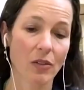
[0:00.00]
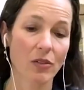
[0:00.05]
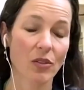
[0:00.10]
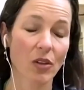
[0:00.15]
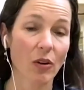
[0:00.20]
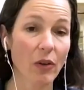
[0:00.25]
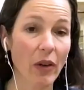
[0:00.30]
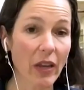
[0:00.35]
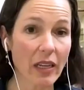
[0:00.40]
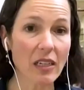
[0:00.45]

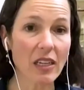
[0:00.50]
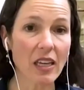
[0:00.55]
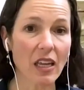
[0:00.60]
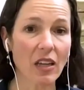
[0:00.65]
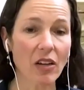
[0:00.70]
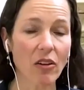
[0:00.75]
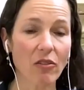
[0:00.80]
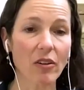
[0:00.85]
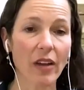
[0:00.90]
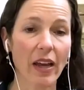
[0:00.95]
So in
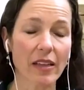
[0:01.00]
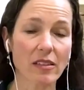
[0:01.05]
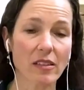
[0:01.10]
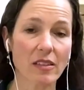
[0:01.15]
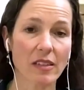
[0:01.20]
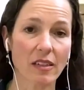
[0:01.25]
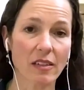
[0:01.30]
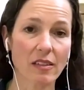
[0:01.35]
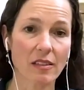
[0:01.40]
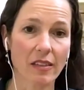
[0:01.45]

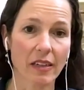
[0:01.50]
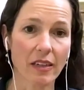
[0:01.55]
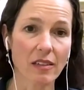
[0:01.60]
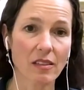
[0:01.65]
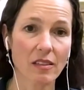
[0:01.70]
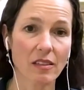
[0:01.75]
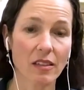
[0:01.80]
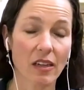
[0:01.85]
KEYNOTE-966,